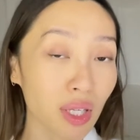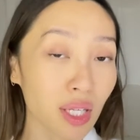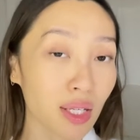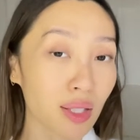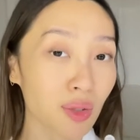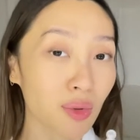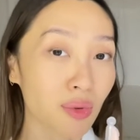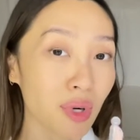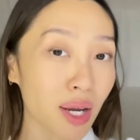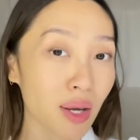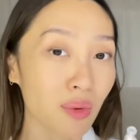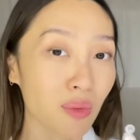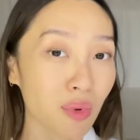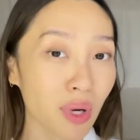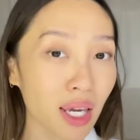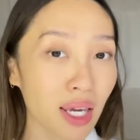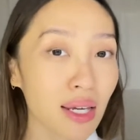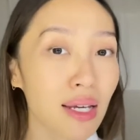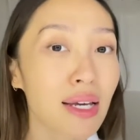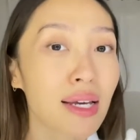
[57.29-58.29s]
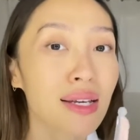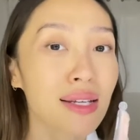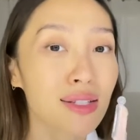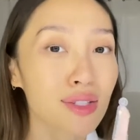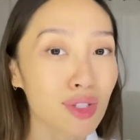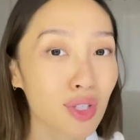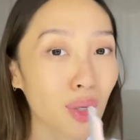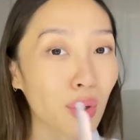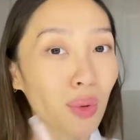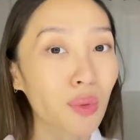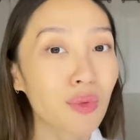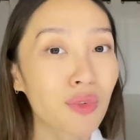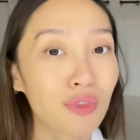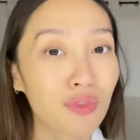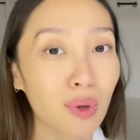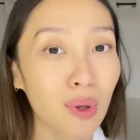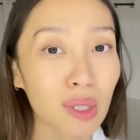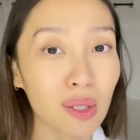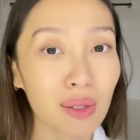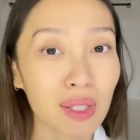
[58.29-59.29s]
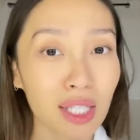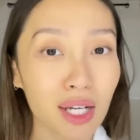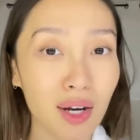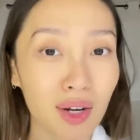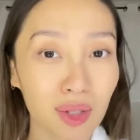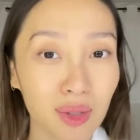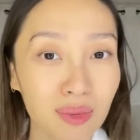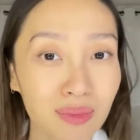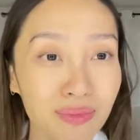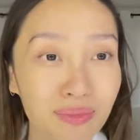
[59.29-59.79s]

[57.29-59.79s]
it the right way. So follow along.